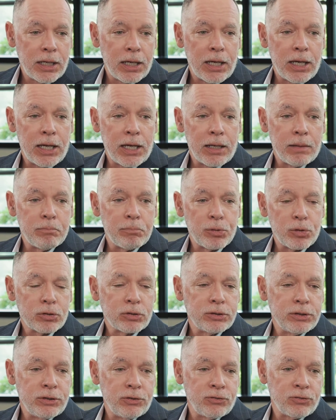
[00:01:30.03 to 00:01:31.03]
And
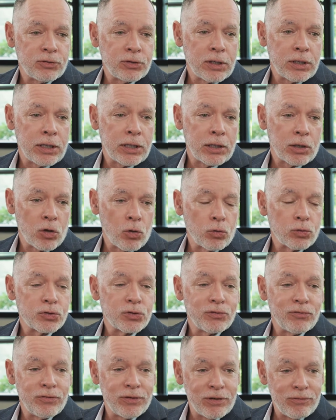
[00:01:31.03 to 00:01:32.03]
Berkley's culture
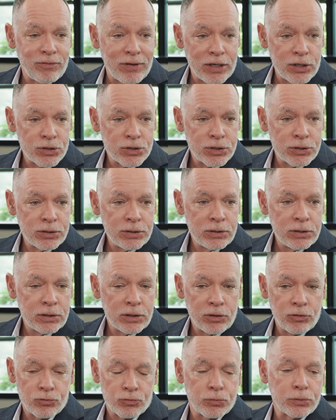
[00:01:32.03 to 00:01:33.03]
of innovation
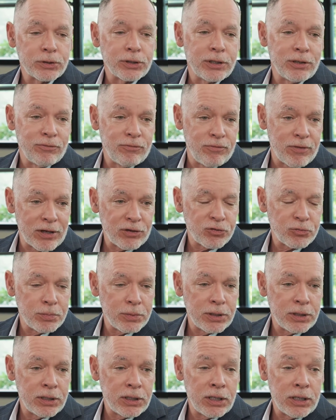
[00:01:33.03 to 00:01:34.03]
is really an
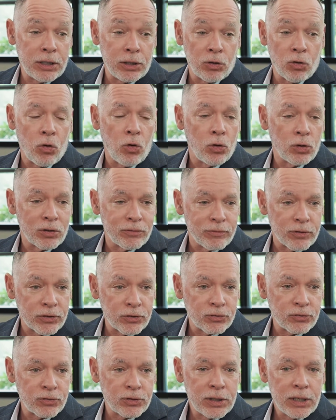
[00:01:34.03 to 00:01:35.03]
investment in all of
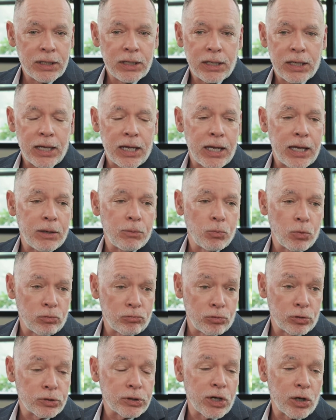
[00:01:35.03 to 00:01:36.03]
us and will
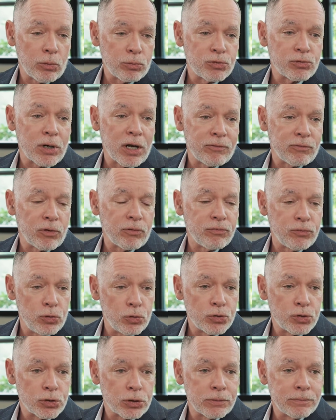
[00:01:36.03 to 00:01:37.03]
really help drive our
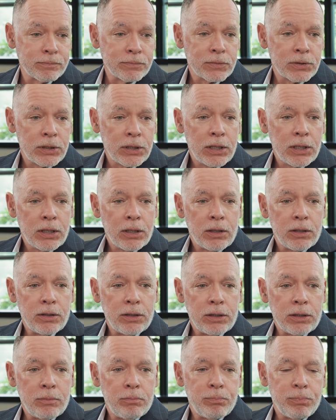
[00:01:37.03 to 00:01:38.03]
future.
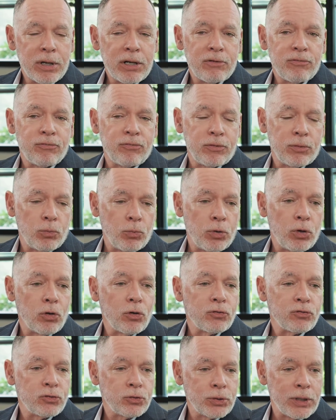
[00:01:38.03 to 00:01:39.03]
The benefit we
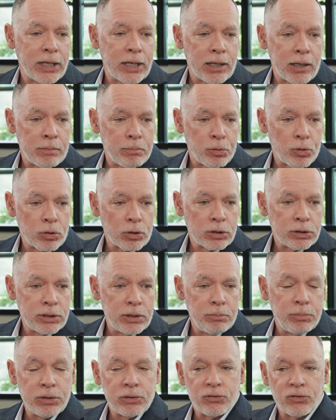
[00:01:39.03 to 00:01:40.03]
also get at Berkley,
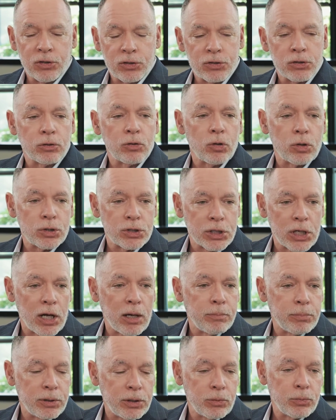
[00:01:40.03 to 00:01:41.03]
being such a large
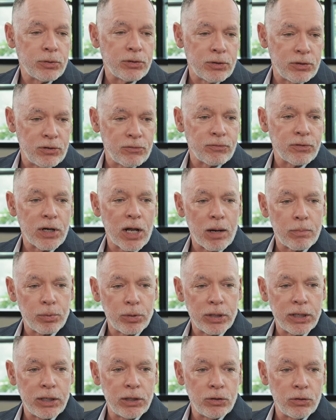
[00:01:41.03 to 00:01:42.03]
company with the different
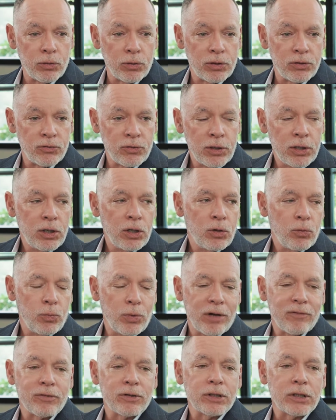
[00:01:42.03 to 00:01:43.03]
operating units,
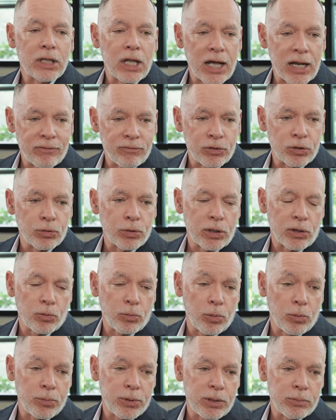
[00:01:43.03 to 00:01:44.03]
we have a lot of
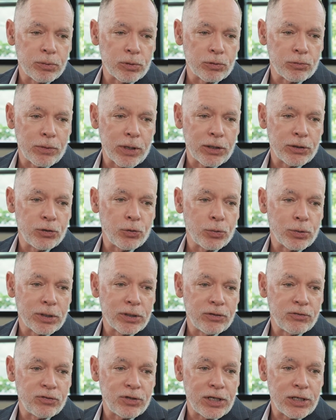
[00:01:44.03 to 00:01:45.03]
incredible people around the
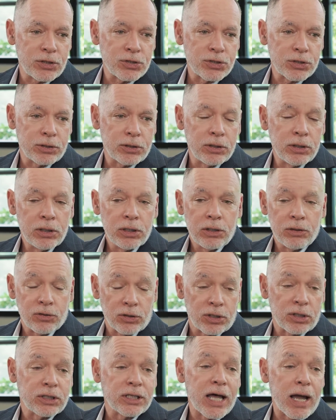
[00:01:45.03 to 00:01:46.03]
organization to
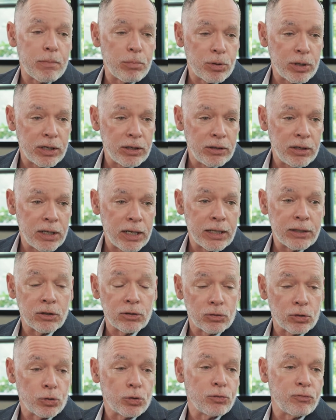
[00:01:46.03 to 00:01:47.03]
collaborate and to
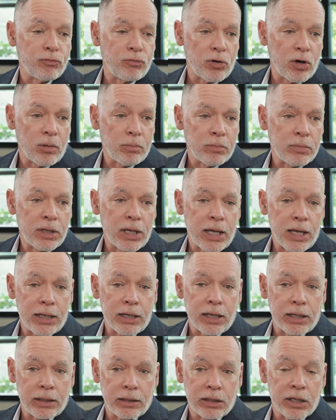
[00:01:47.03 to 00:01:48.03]
learn from, and
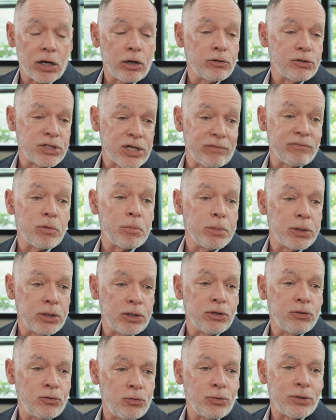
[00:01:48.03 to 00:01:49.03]
I encourage everybody
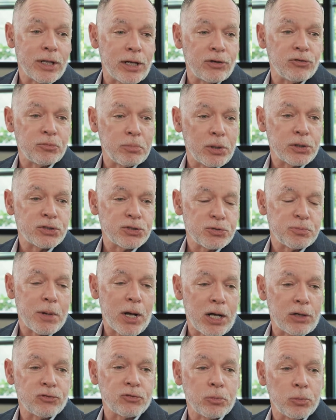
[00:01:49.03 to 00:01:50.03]
to do that as much as
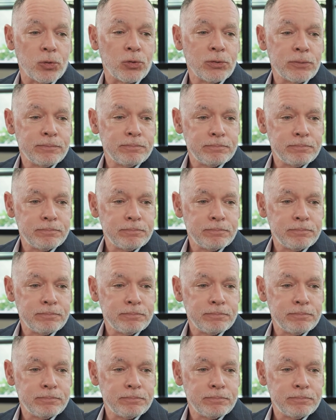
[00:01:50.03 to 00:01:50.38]
possible.